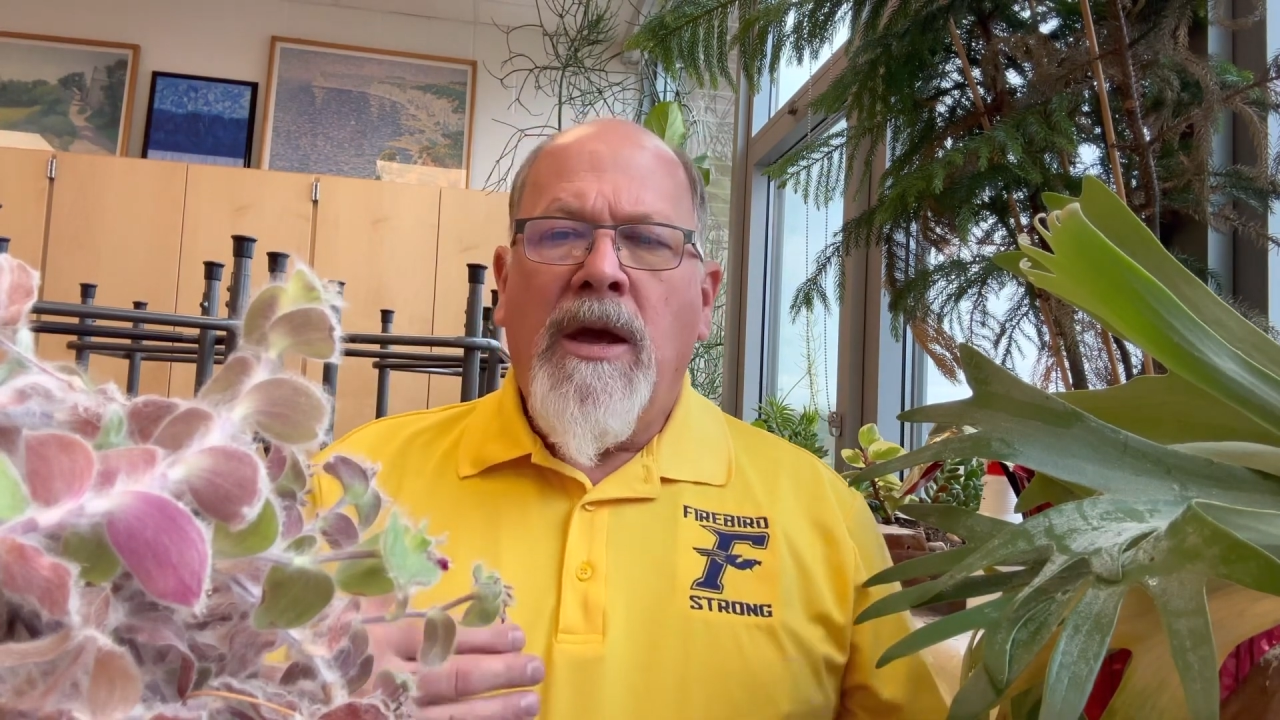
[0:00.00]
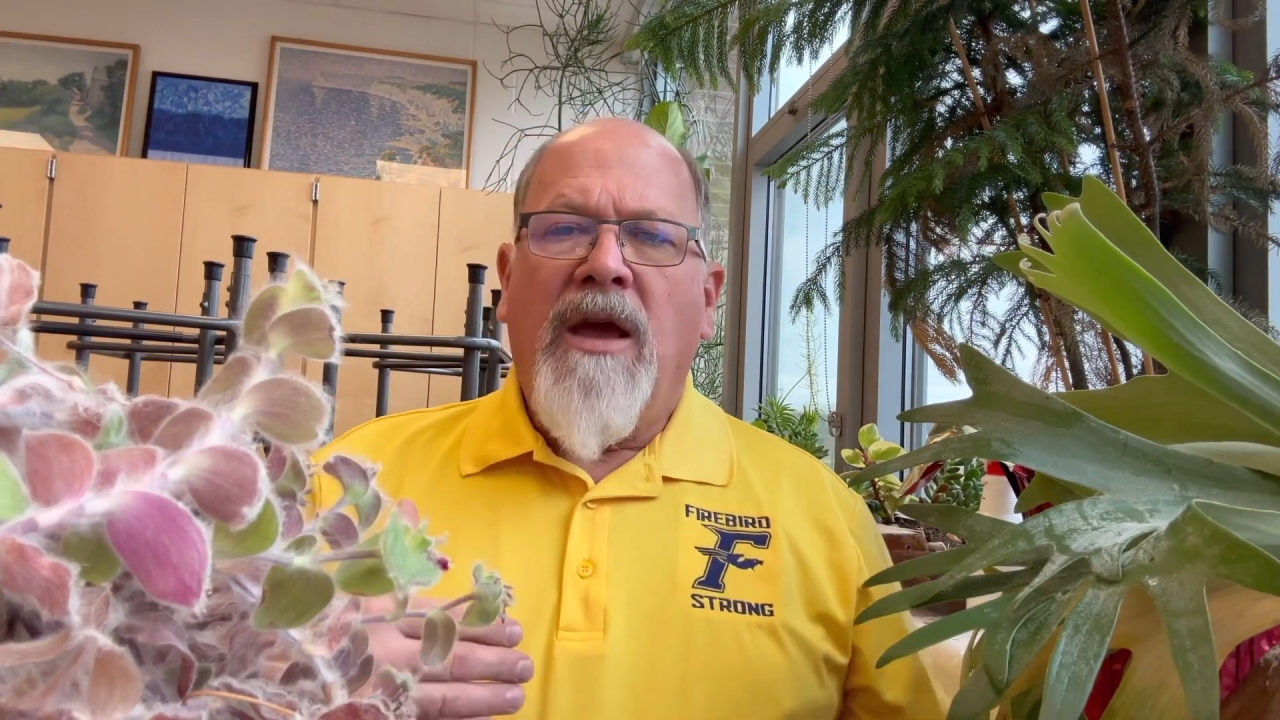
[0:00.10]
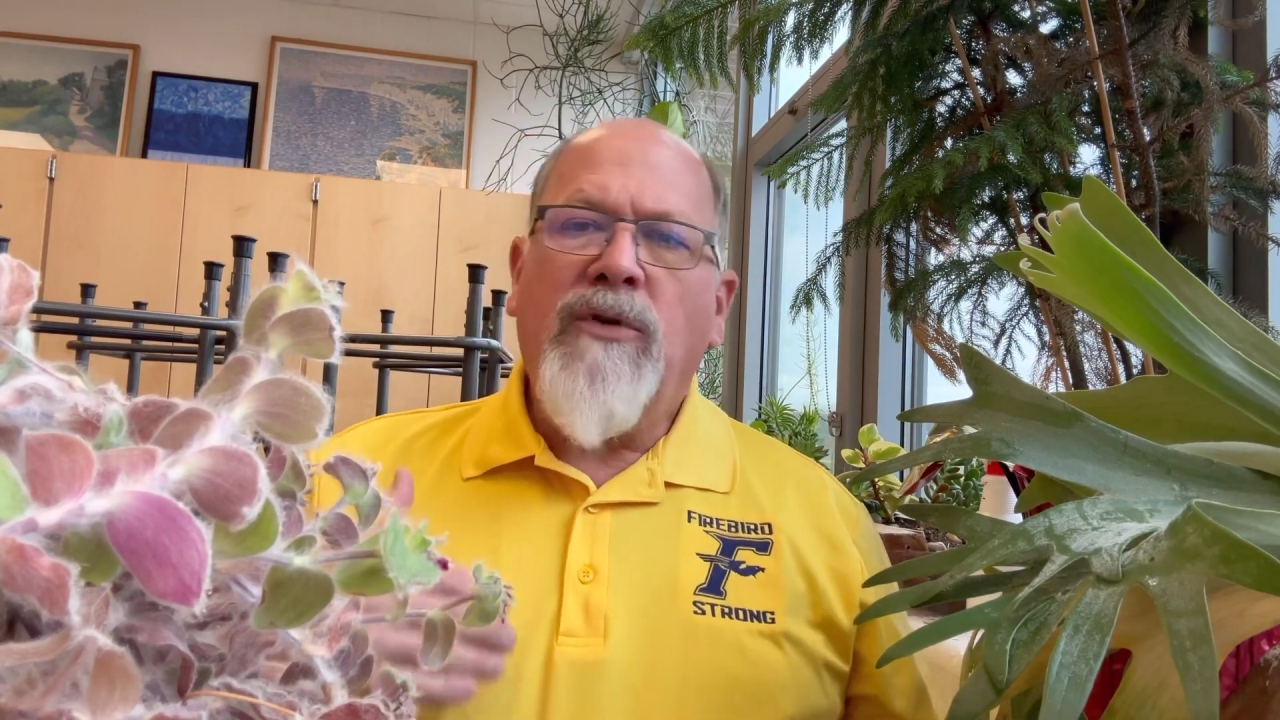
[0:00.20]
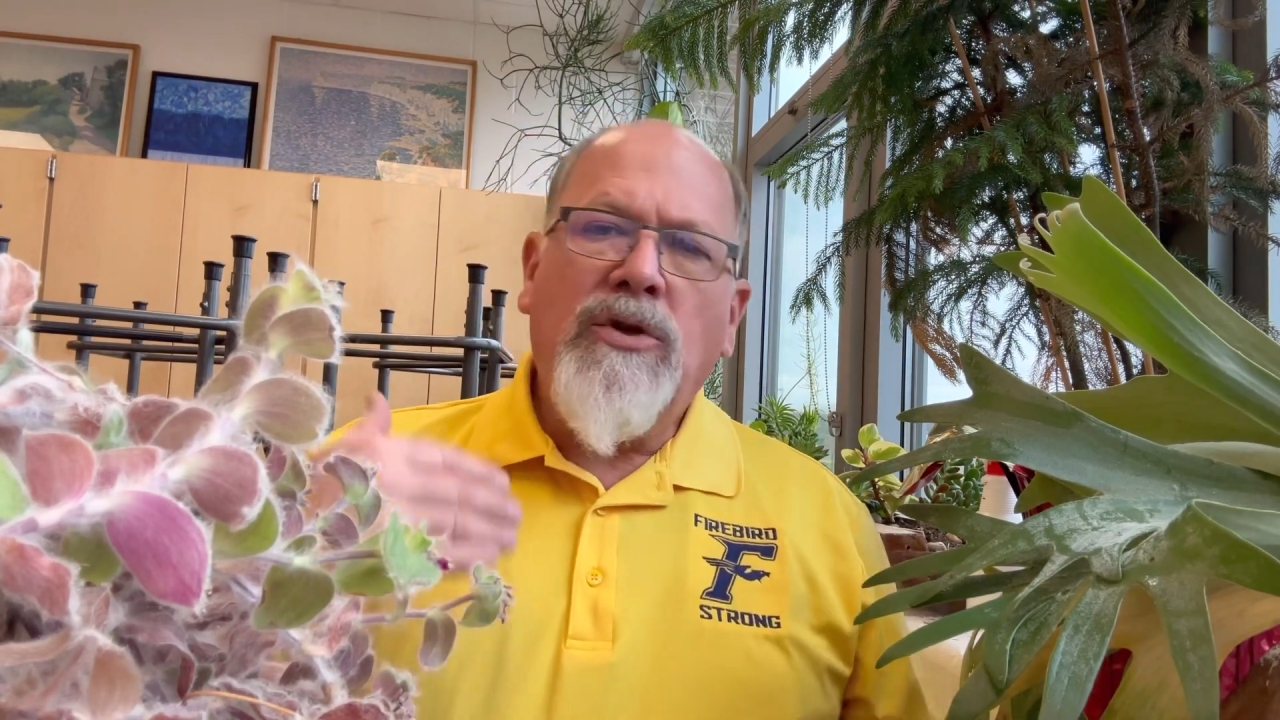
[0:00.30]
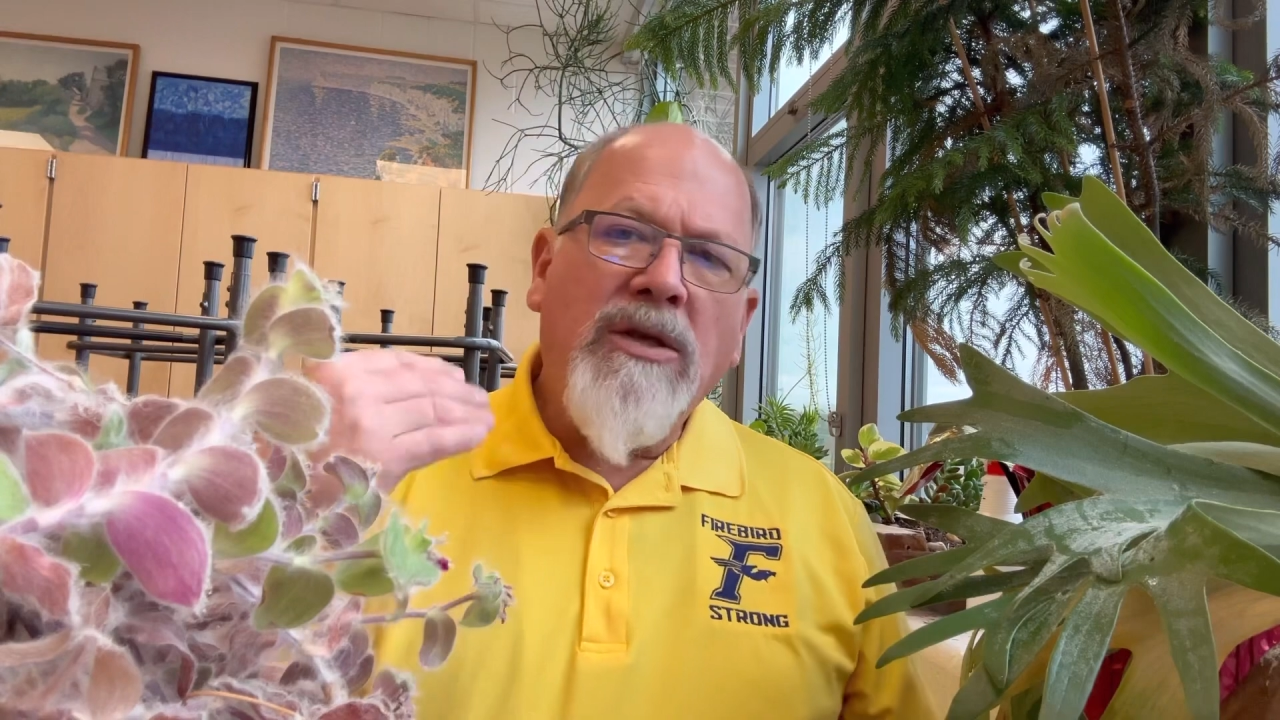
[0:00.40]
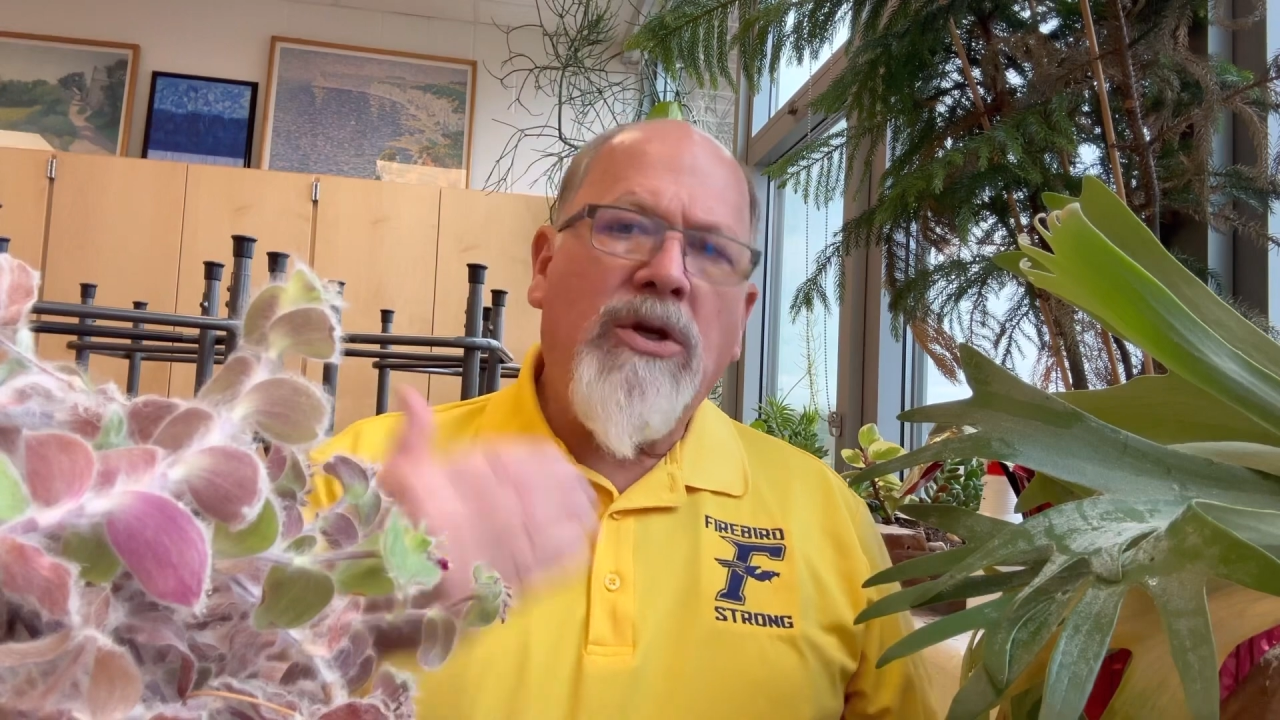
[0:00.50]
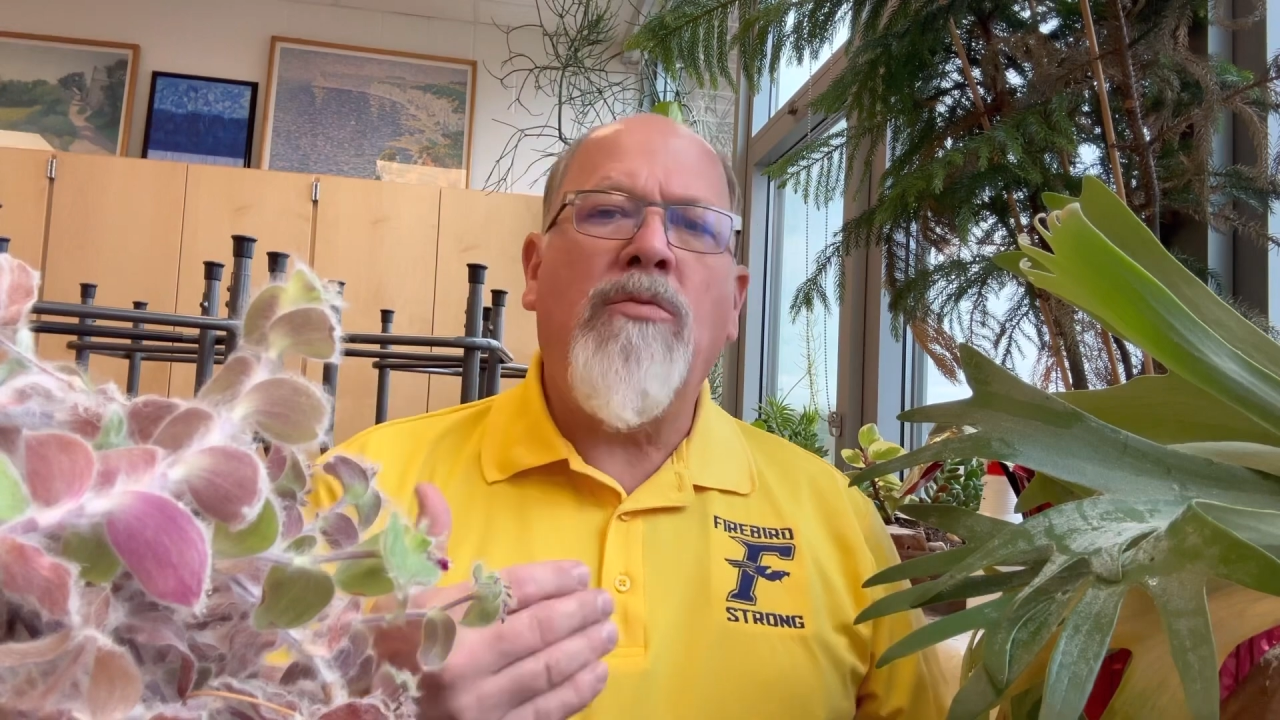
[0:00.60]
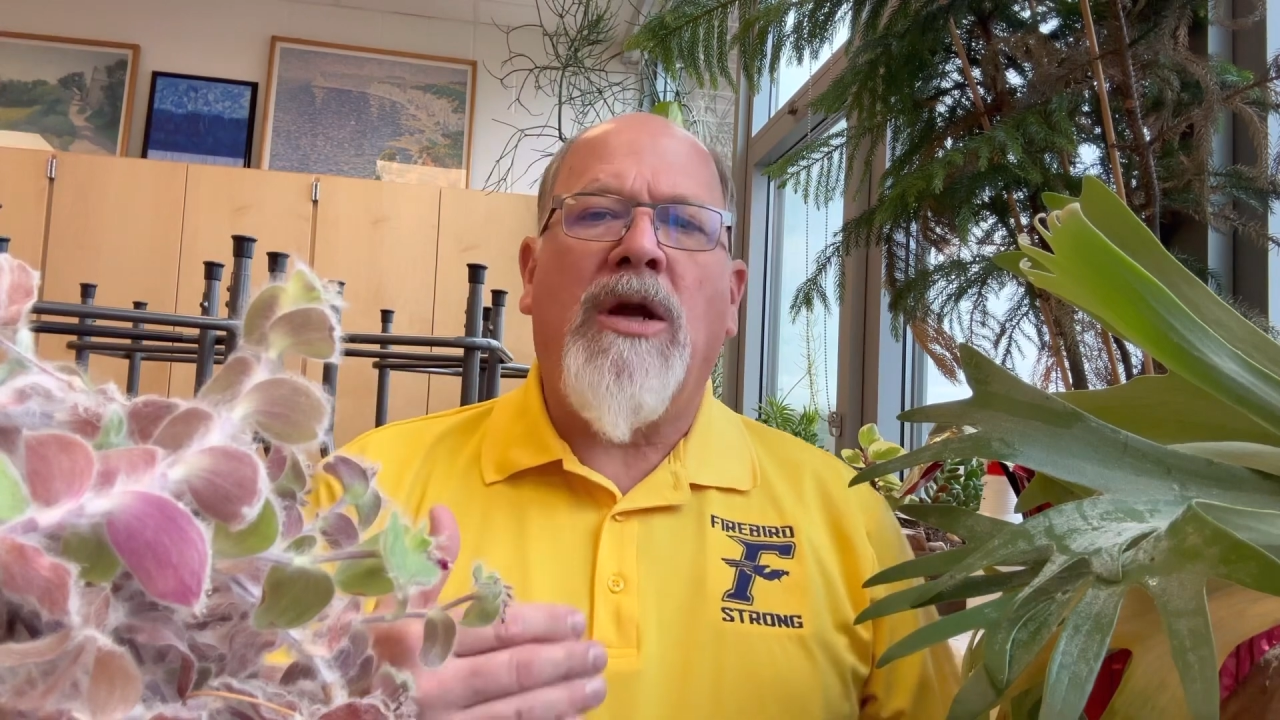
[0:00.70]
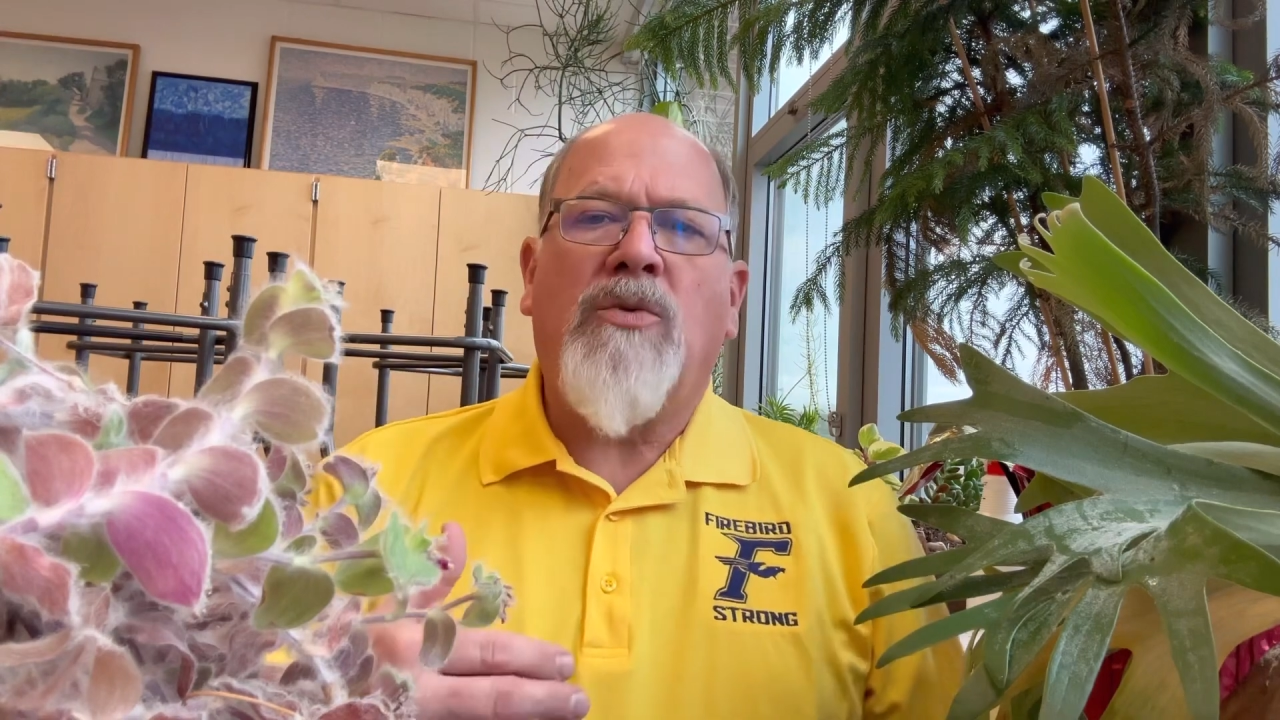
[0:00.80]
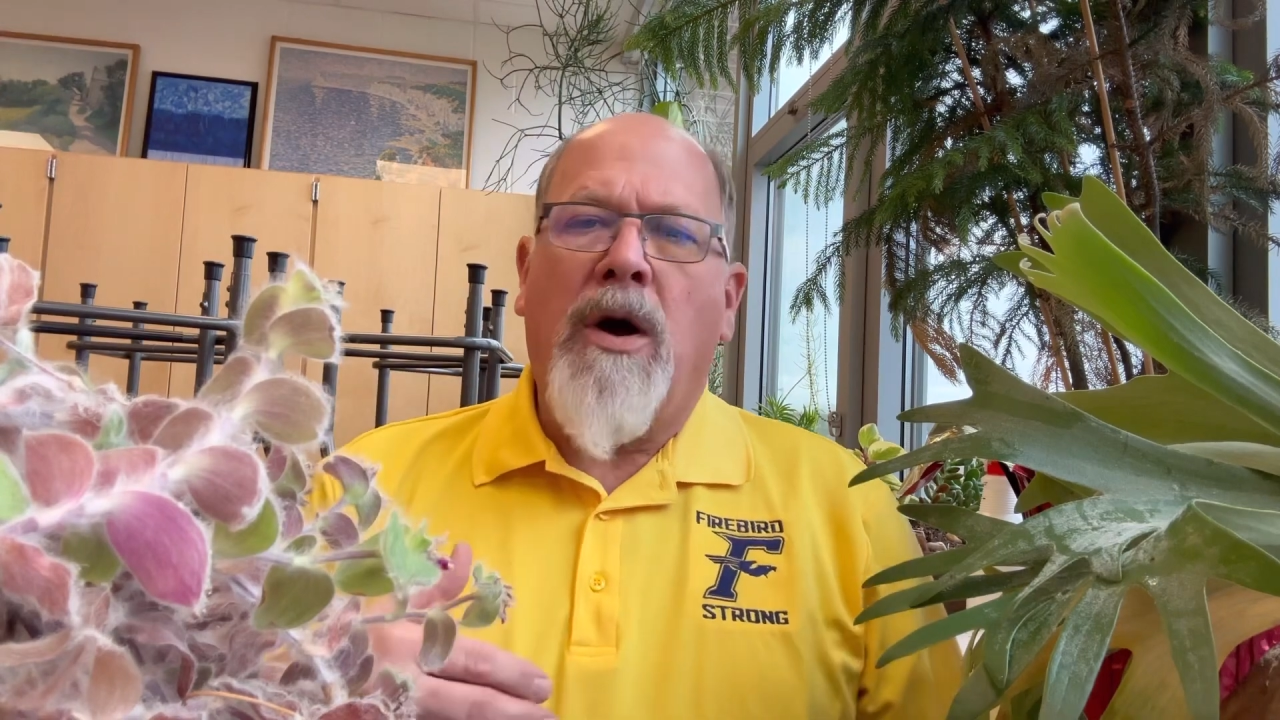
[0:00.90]
If you drink too
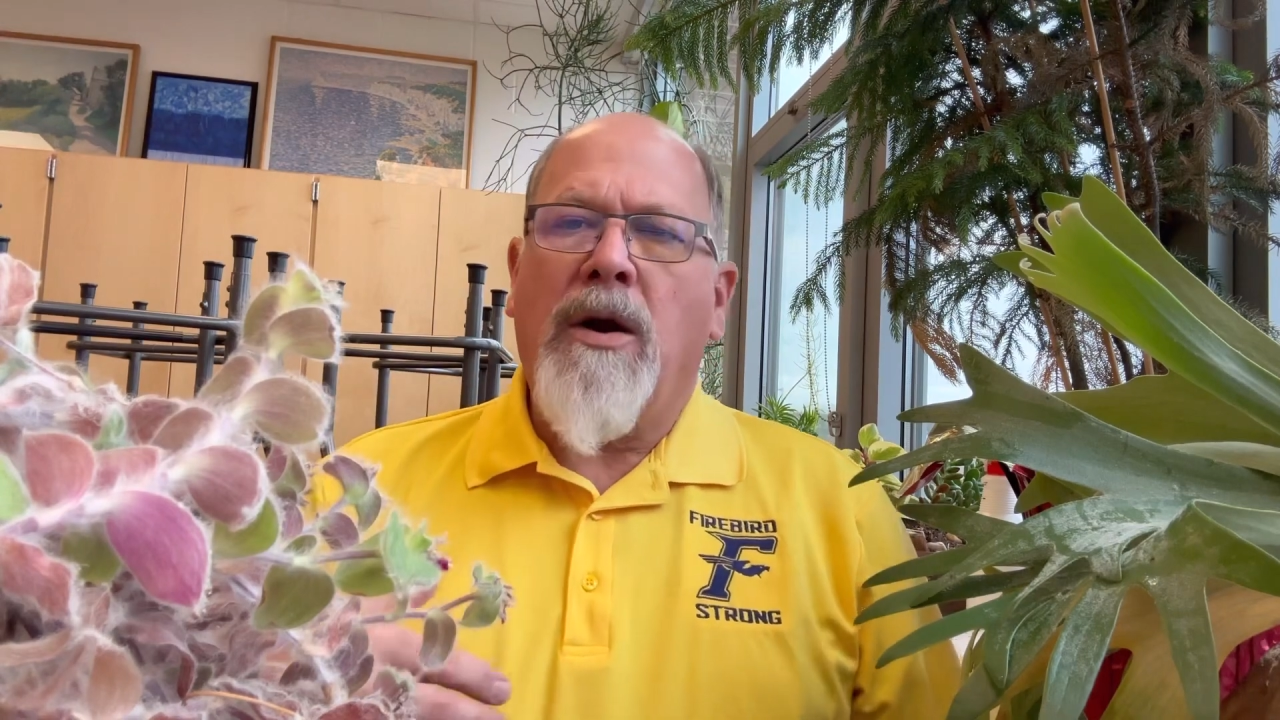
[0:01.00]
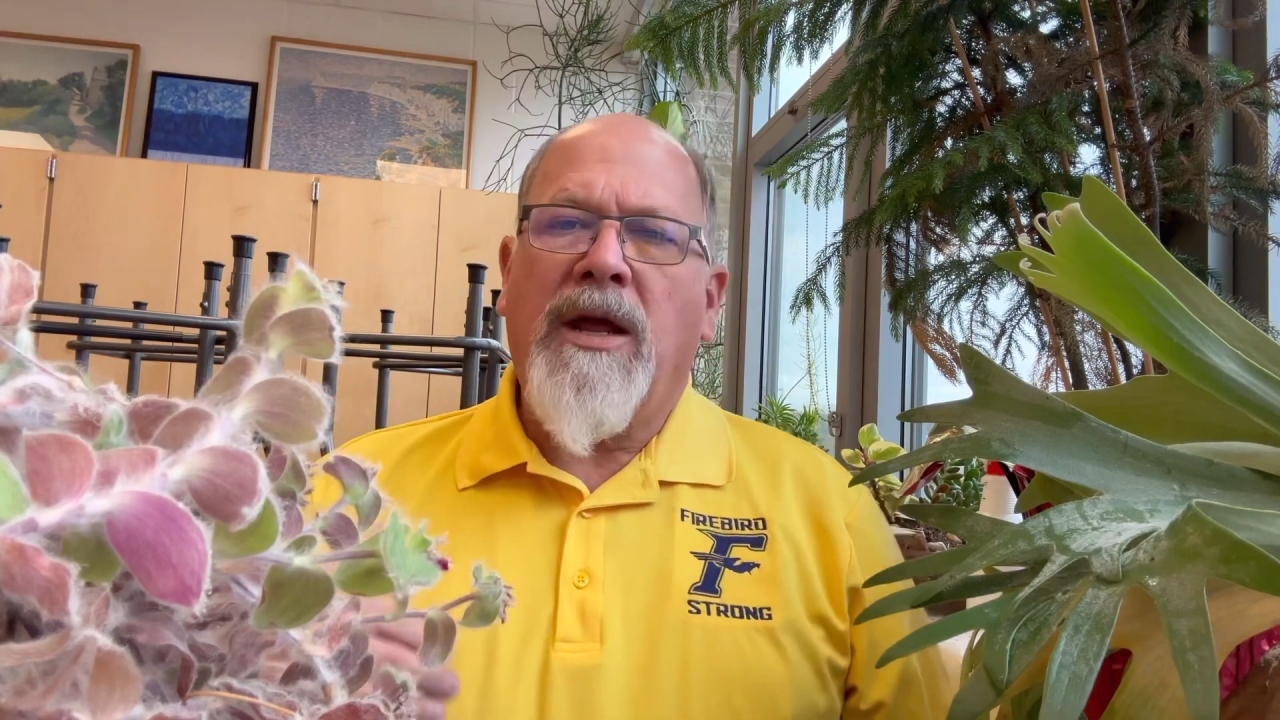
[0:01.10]
much water,